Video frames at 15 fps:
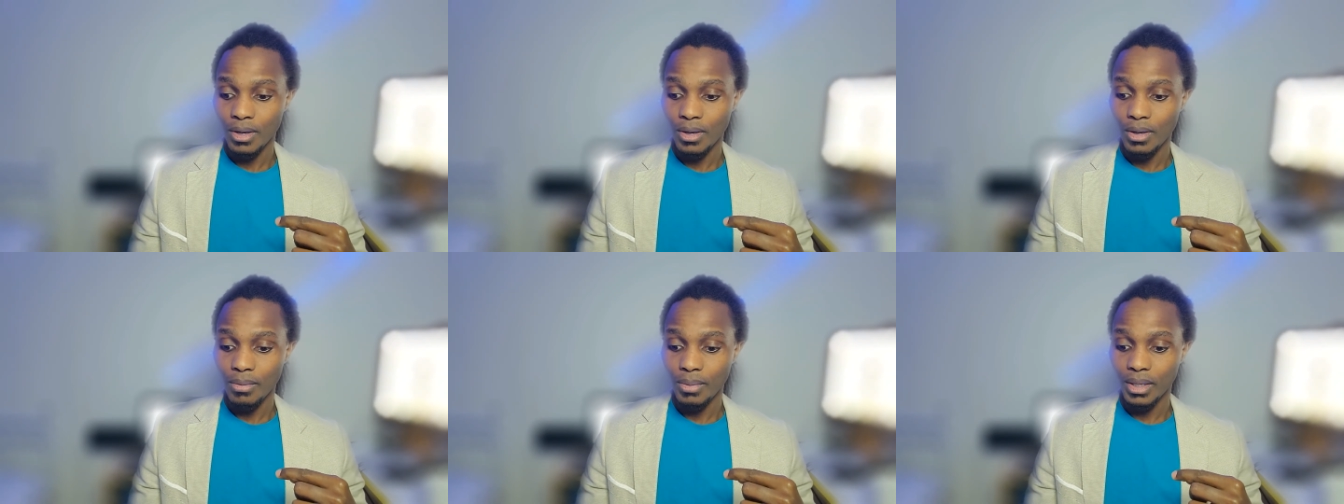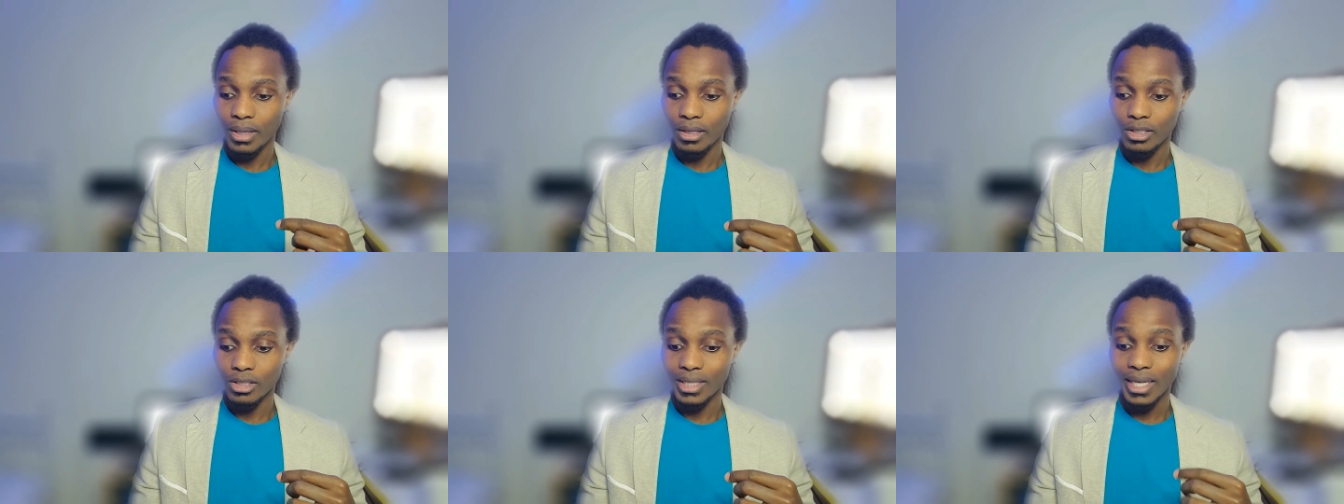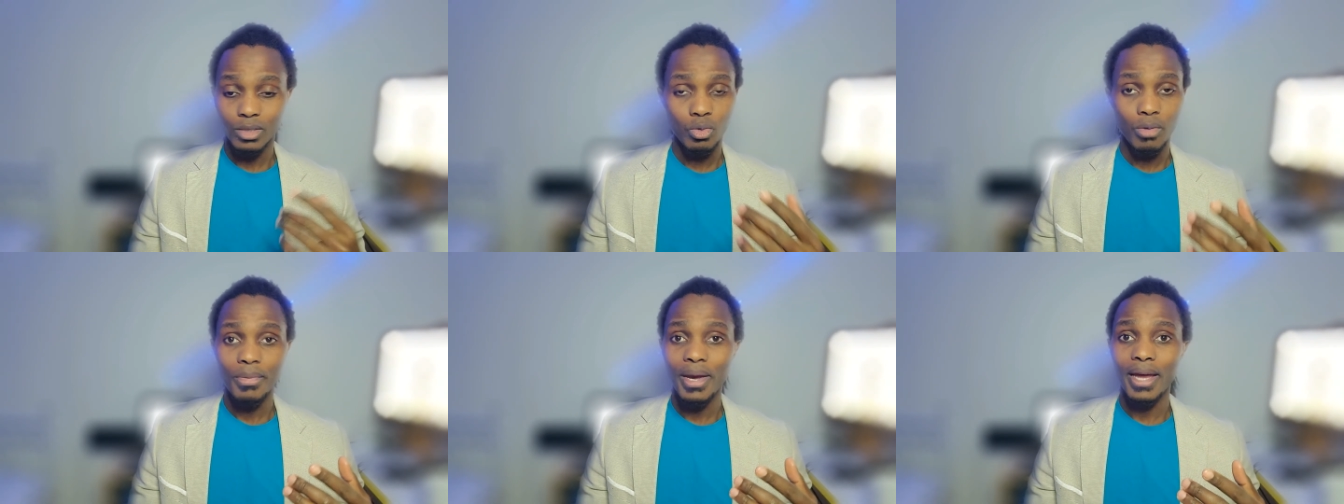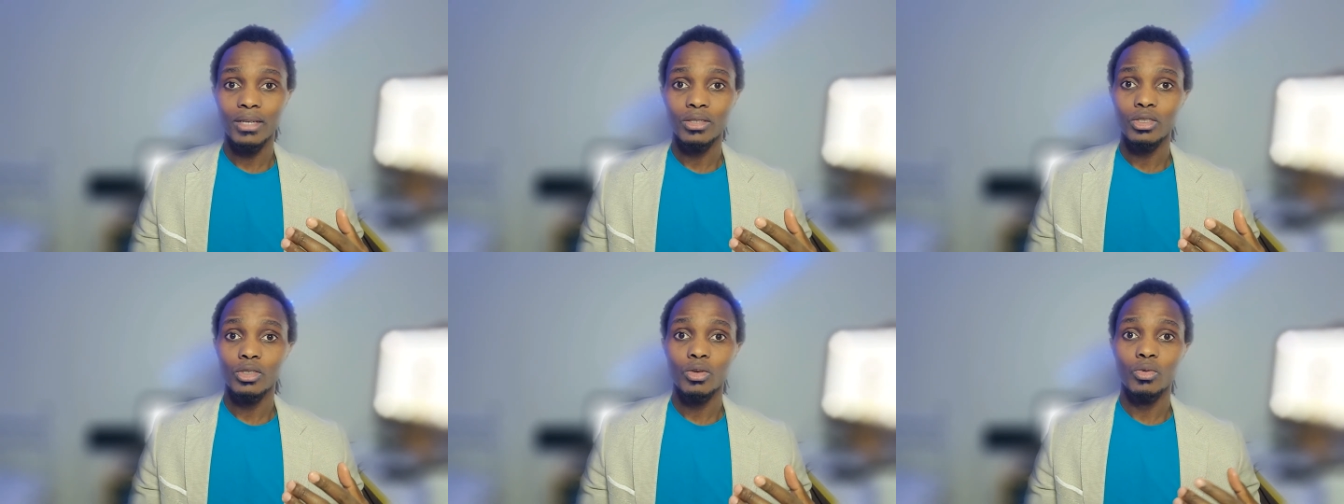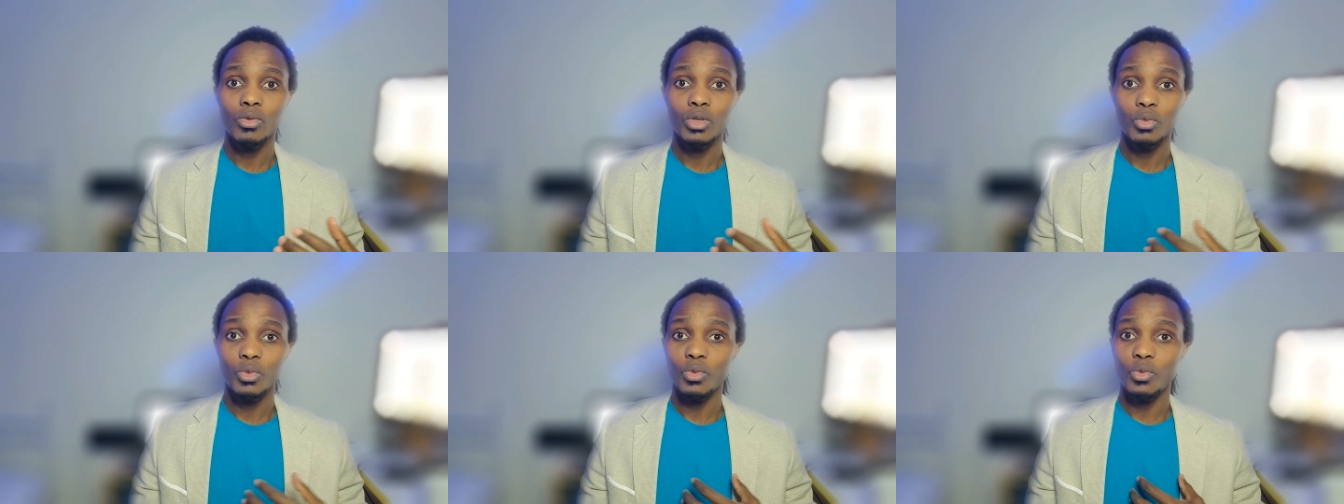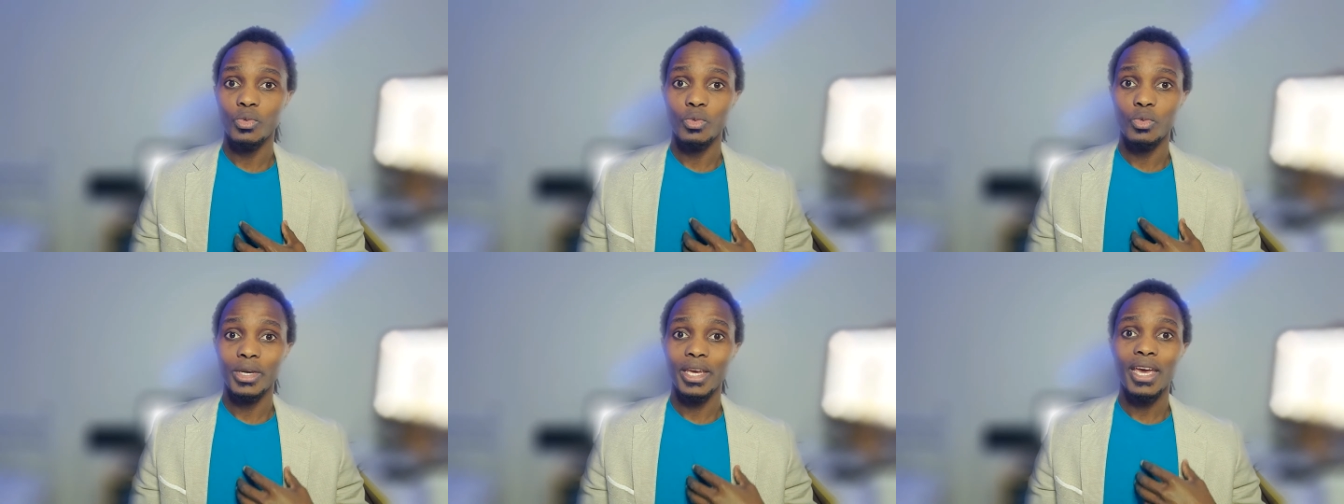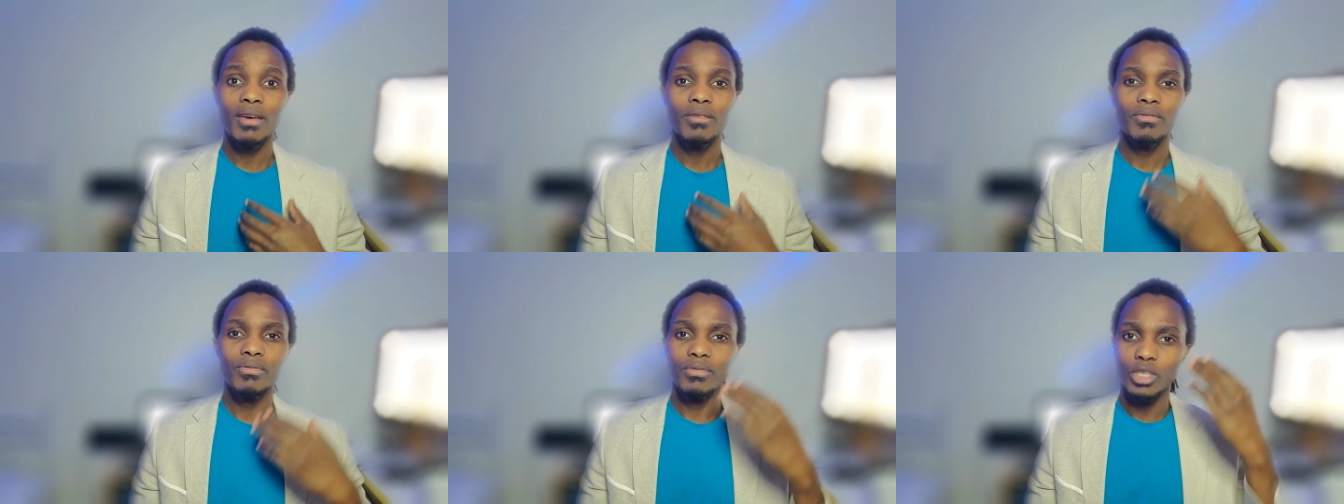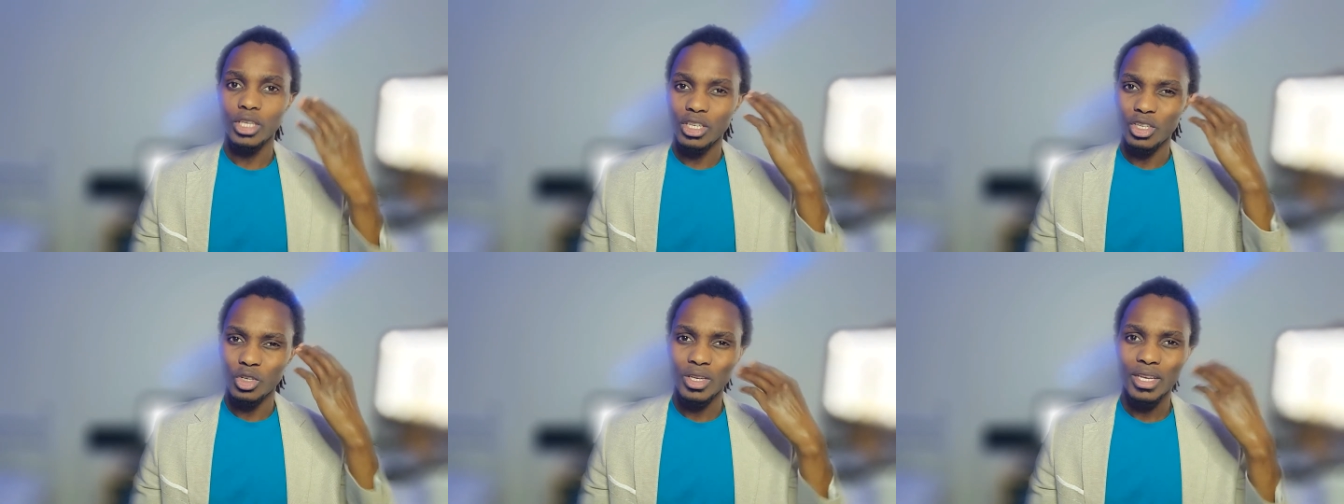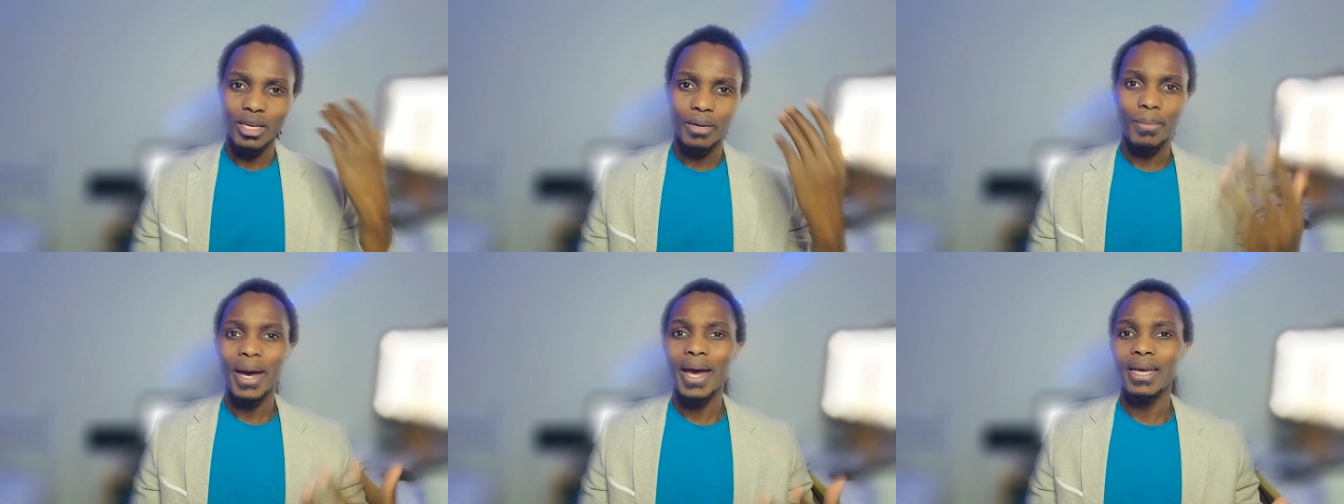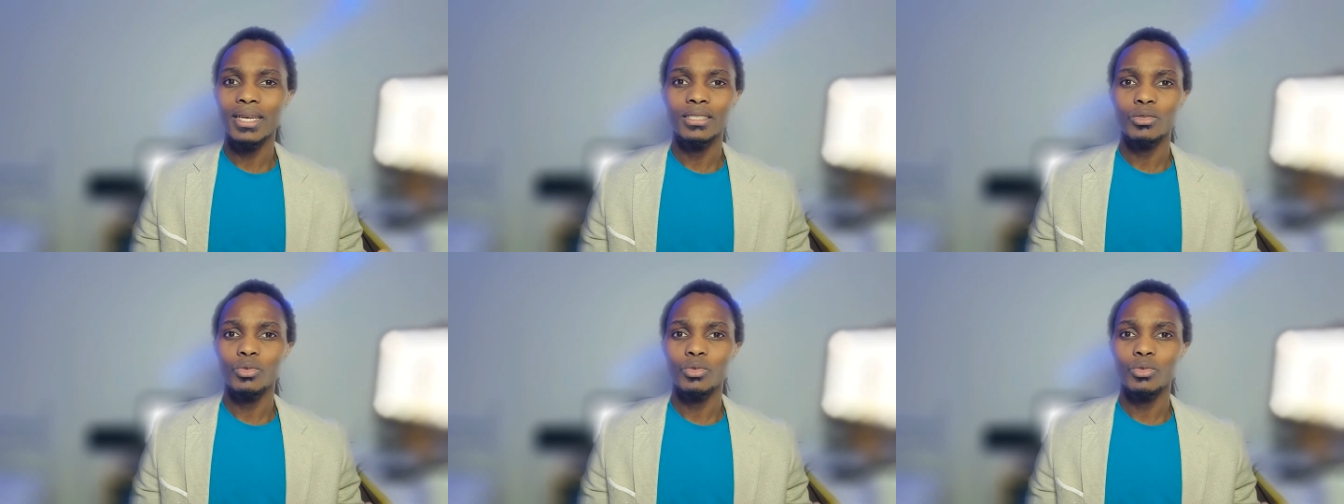because that's what matters. We have unique minds.